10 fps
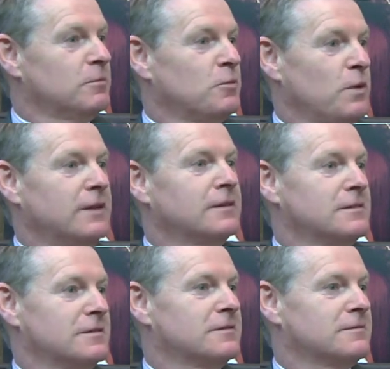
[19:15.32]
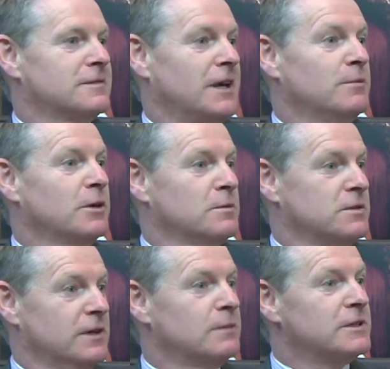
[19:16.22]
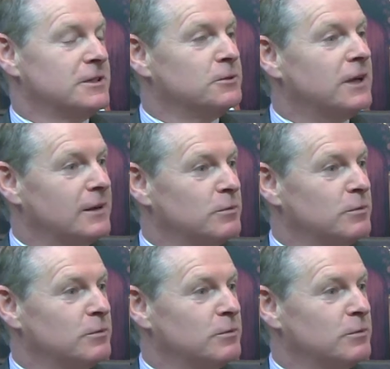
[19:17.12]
when time becomes available to do that. But